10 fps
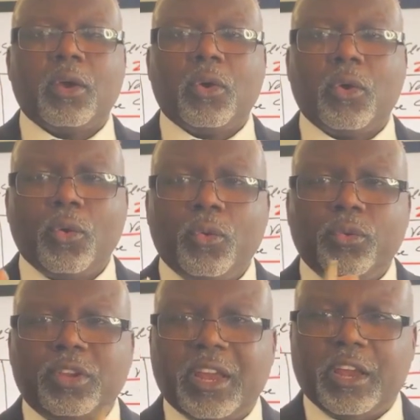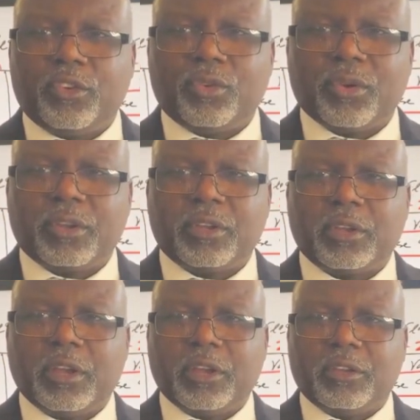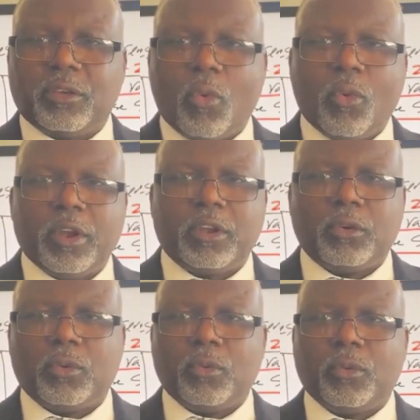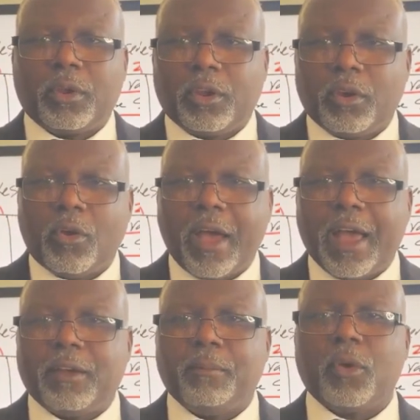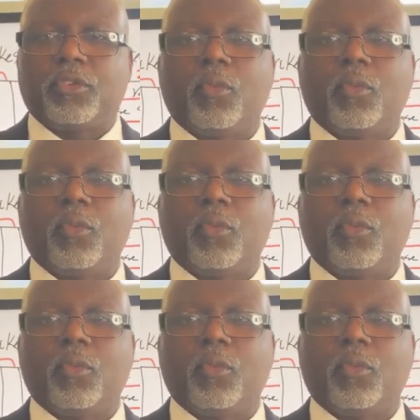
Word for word: whose interest is going to, you know, have the most